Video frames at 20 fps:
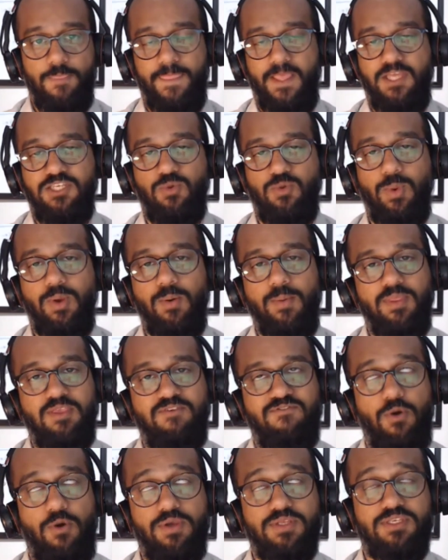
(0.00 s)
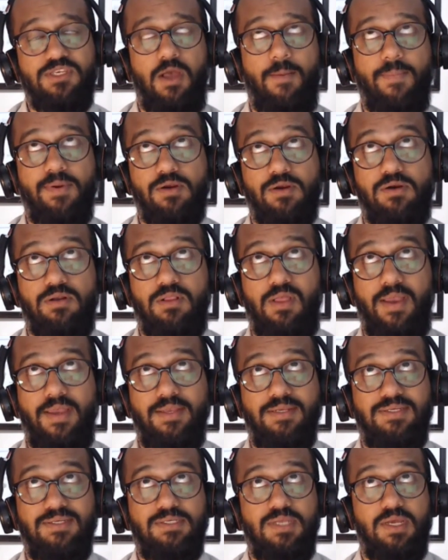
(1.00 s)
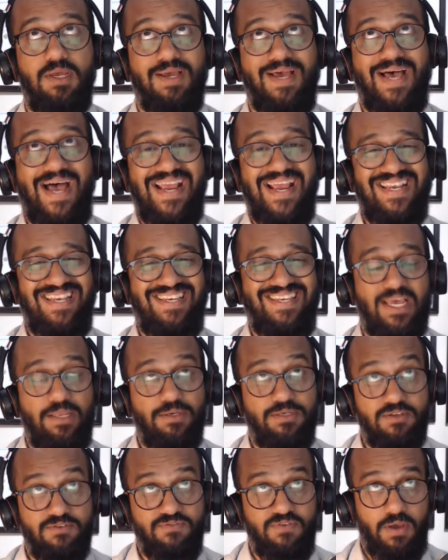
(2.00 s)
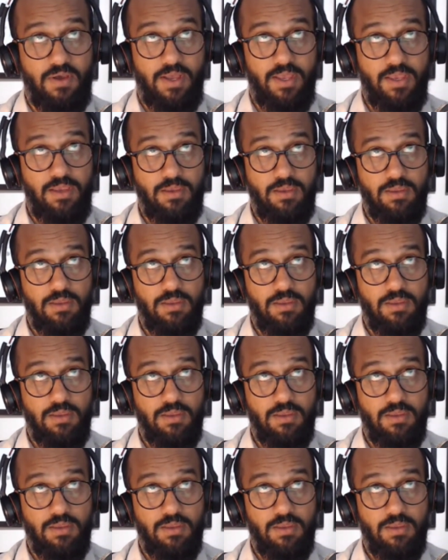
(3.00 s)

And so we were really focused on helping our clients identify